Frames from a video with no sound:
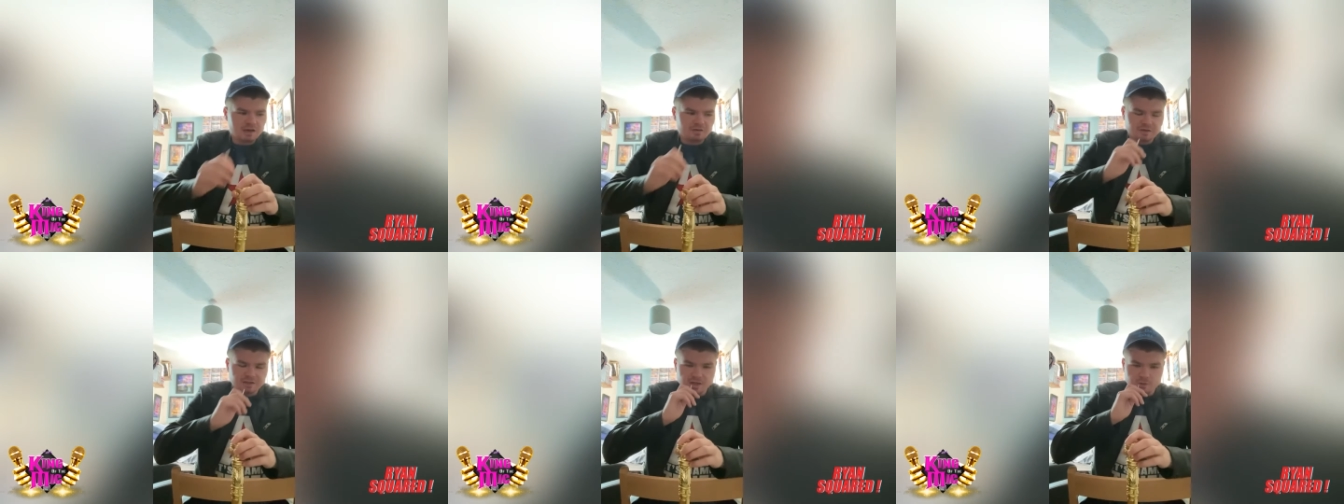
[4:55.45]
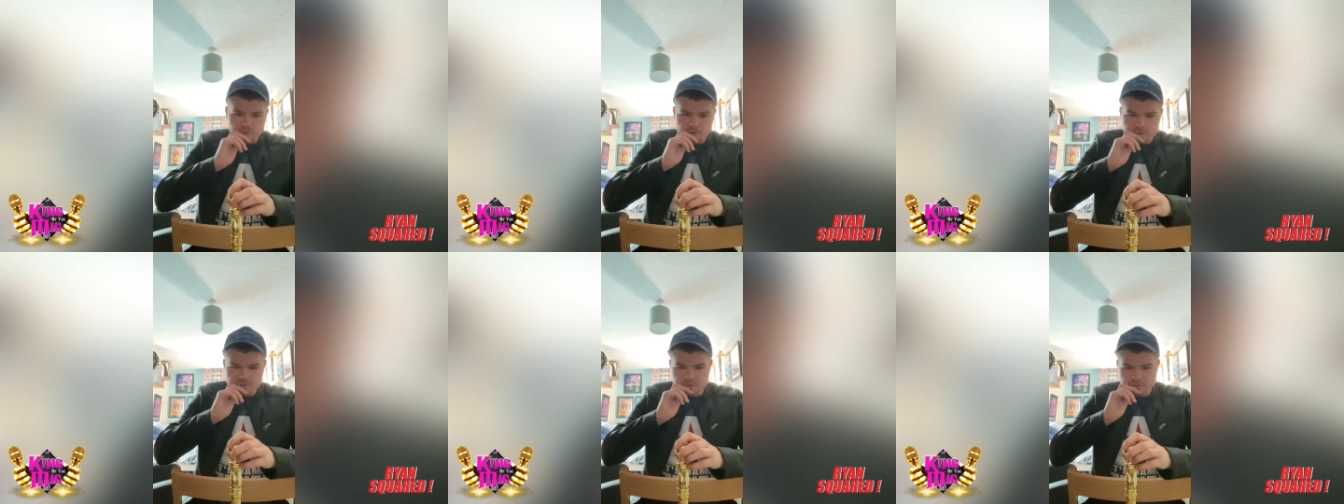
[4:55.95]
think that
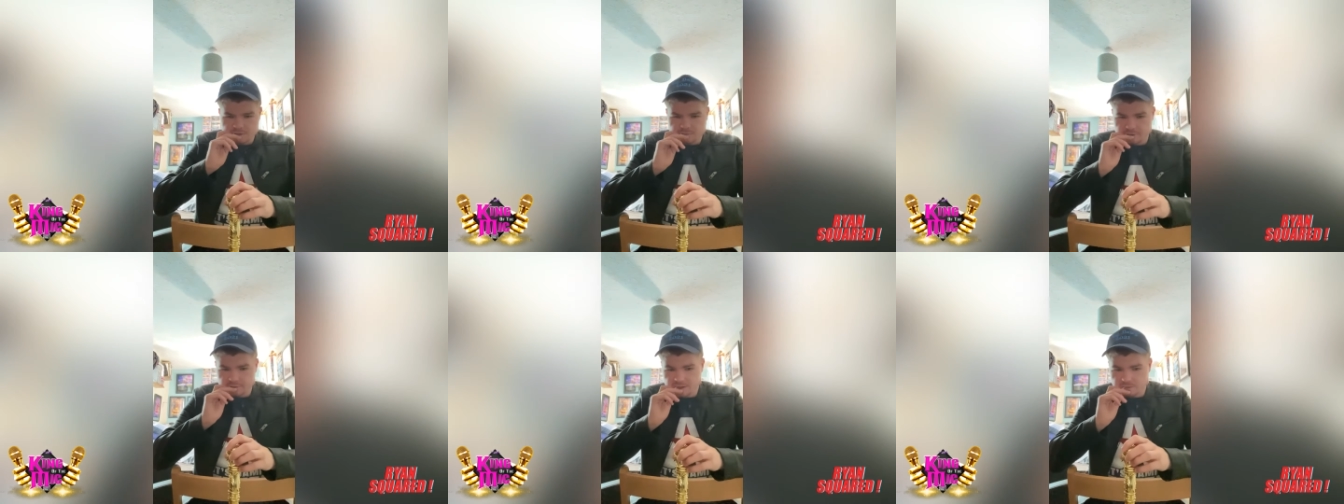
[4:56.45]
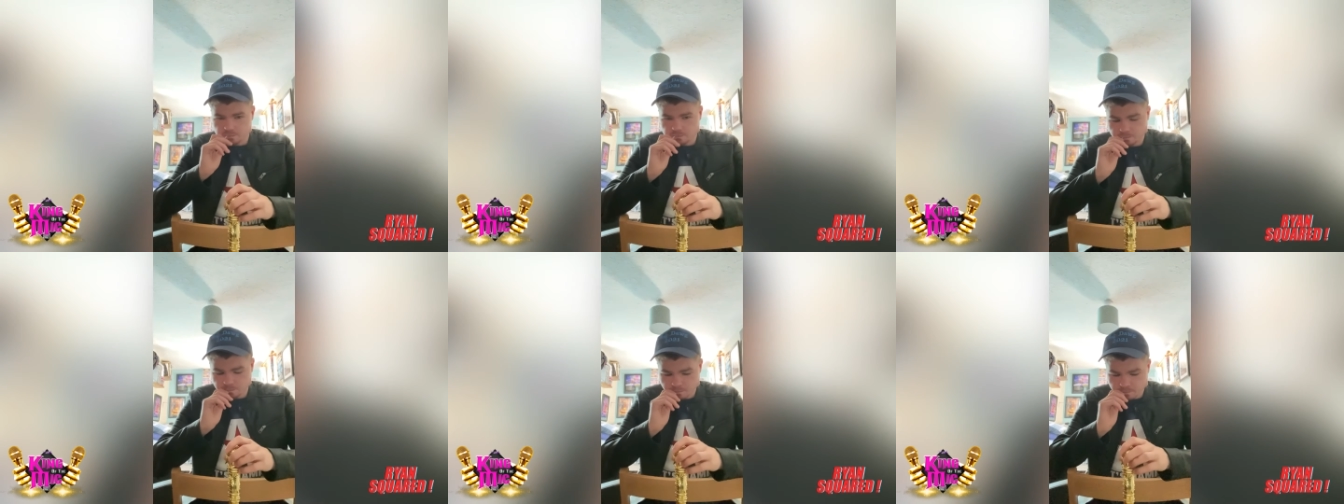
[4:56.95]
works suitably well.
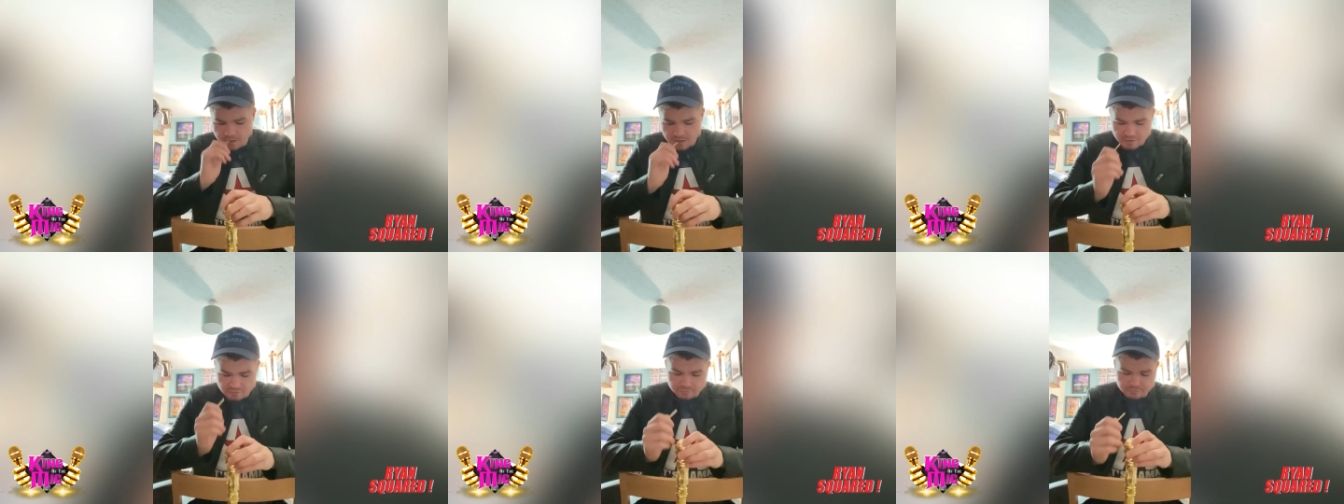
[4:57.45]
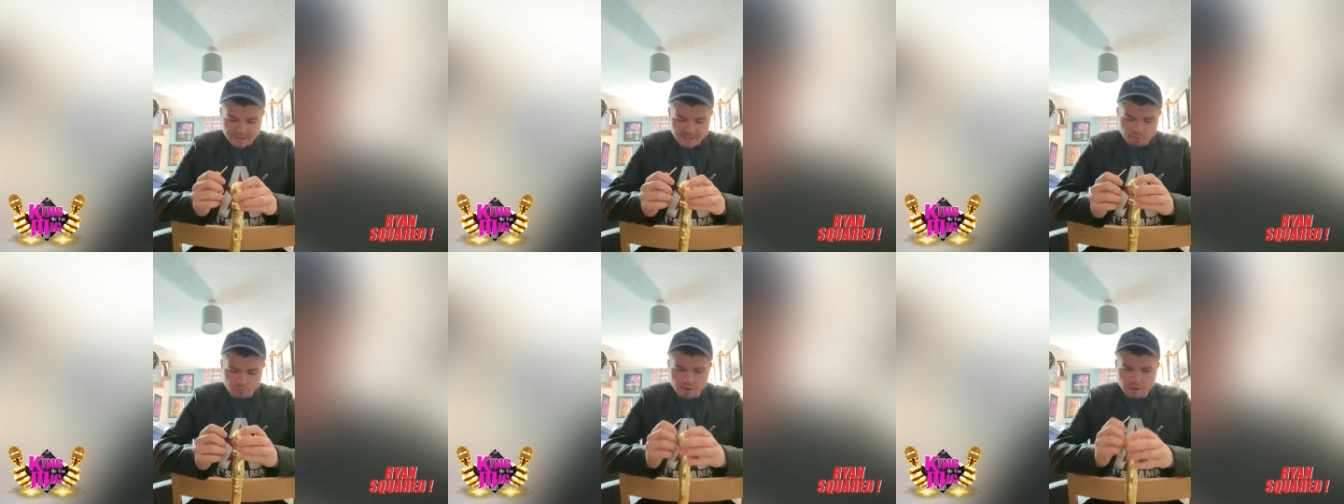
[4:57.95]
From
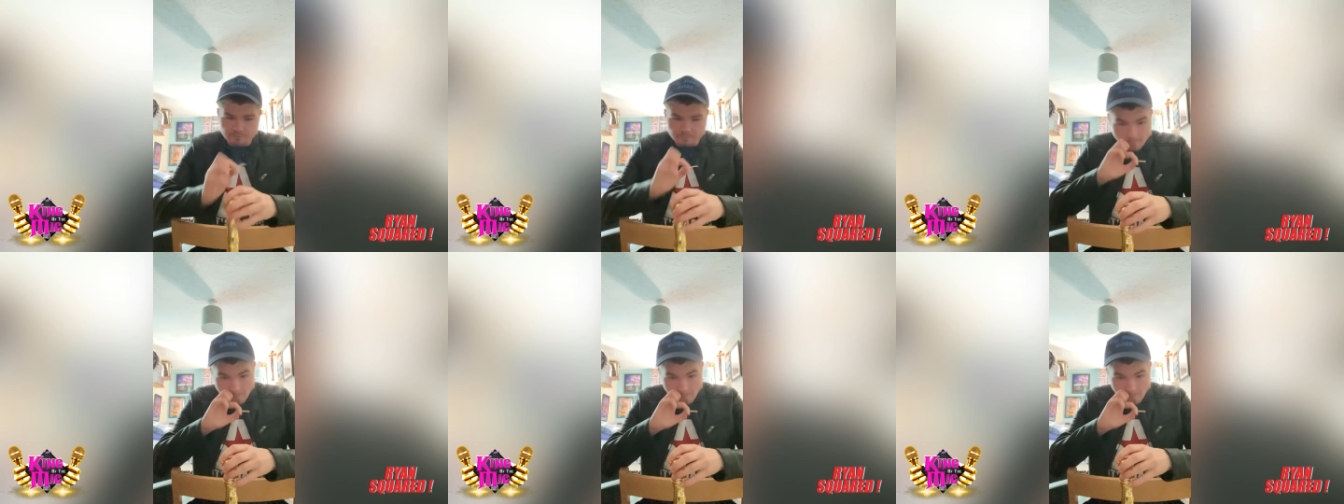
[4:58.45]
day one,